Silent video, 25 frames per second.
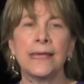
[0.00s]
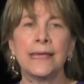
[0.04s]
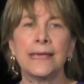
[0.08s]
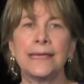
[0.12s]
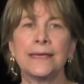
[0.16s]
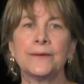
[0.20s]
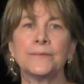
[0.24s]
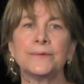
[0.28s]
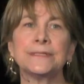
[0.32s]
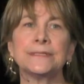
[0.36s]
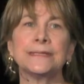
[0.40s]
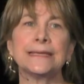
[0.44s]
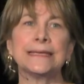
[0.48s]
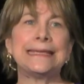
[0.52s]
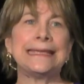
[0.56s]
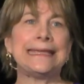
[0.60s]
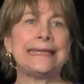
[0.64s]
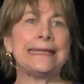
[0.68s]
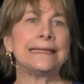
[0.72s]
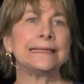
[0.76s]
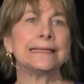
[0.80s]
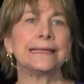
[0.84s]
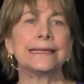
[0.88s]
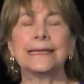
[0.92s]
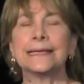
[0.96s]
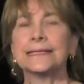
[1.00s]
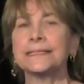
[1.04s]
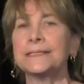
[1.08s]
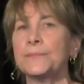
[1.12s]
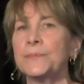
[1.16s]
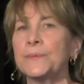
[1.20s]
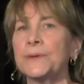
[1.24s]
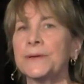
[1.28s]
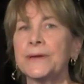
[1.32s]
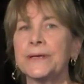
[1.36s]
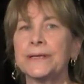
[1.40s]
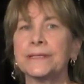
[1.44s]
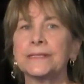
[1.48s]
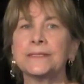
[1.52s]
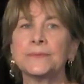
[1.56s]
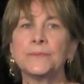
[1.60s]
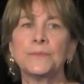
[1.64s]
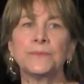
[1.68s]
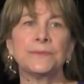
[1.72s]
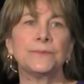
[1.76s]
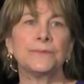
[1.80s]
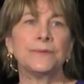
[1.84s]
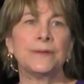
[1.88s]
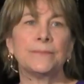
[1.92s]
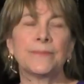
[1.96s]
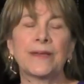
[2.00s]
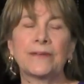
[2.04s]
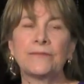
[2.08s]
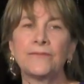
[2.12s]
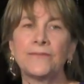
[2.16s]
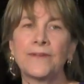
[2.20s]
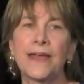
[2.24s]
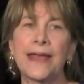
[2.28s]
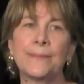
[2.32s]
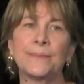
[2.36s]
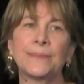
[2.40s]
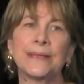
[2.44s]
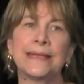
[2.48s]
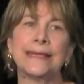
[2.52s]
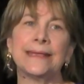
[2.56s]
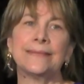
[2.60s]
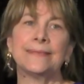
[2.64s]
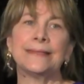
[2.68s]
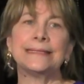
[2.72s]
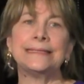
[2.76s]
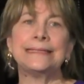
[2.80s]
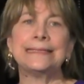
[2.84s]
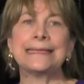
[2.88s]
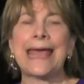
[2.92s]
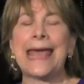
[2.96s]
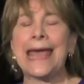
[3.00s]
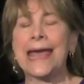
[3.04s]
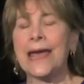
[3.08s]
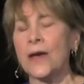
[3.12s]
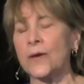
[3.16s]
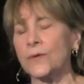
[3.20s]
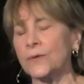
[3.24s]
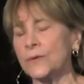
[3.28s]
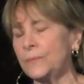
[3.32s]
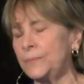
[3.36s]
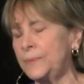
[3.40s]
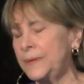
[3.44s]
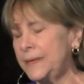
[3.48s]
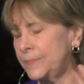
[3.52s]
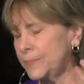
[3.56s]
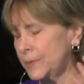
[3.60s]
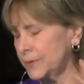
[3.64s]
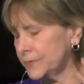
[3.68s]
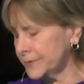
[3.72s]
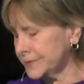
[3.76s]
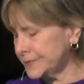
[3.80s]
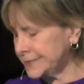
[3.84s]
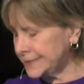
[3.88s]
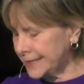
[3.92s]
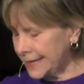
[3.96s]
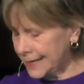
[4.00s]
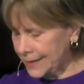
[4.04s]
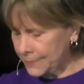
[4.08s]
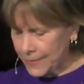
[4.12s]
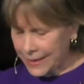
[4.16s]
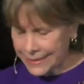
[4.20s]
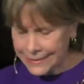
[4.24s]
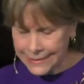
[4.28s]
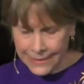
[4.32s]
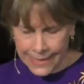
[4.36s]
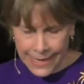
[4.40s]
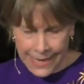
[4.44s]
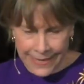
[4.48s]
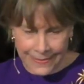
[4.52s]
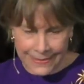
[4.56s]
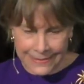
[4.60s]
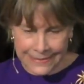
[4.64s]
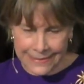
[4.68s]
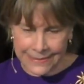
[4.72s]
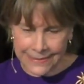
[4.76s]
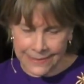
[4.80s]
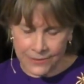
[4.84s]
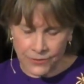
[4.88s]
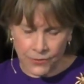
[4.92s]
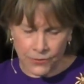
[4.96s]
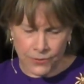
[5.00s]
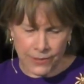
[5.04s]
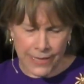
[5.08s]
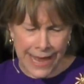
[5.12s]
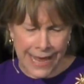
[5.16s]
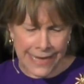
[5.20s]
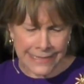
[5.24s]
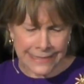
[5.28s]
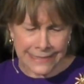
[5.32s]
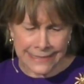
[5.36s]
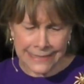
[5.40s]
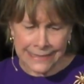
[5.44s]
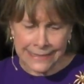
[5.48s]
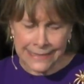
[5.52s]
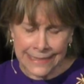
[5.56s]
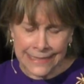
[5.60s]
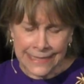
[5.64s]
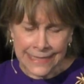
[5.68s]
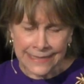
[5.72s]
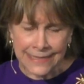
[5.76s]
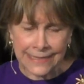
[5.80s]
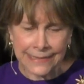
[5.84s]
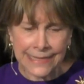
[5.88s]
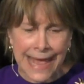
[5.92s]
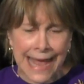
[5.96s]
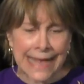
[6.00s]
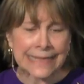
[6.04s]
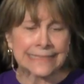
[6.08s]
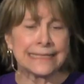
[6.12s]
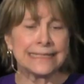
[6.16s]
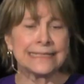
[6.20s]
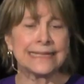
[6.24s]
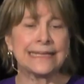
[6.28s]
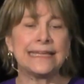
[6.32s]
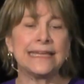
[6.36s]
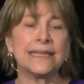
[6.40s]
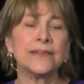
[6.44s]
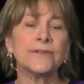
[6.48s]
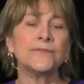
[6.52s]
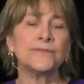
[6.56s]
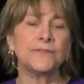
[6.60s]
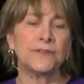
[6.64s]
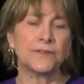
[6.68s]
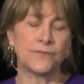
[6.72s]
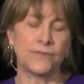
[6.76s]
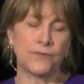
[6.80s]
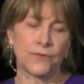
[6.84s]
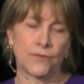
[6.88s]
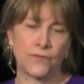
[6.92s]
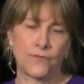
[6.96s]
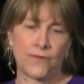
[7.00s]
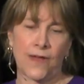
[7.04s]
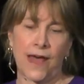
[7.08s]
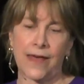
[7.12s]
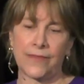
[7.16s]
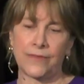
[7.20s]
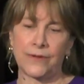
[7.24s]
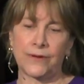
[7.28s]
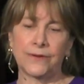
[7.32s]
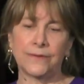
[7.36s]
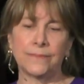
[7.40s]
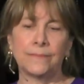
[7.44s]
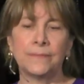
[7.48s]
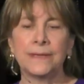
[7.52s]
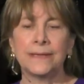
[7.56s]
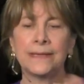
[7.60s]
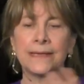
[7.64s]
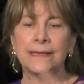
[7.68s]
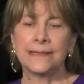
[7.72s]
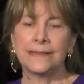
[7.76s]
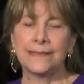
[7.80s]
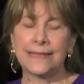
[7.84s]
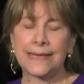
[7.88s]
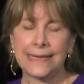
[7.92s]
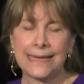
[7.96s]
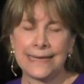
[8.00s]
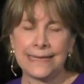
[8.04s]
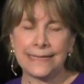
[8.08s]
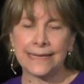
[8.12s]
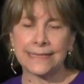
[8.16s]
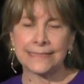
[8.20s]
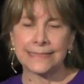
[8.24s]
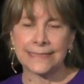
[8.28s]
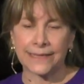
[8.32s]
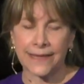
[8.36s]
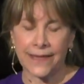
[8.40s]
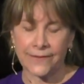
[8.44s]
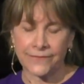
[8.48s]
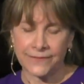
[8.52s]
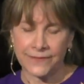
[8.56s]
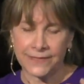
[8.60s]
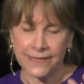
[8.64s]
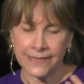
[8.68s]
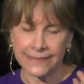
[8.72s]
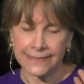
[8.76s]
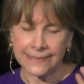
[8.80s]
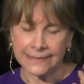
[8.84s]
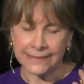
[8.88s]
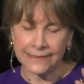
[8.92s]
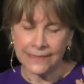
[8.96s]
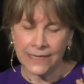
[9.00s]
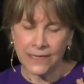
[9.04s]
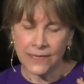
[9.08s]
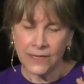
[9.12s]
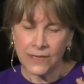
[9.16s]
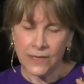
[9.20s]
It was a healing experience between my family and the town. People were saying, "My God, this is your last, the last gift of your father that he has left us."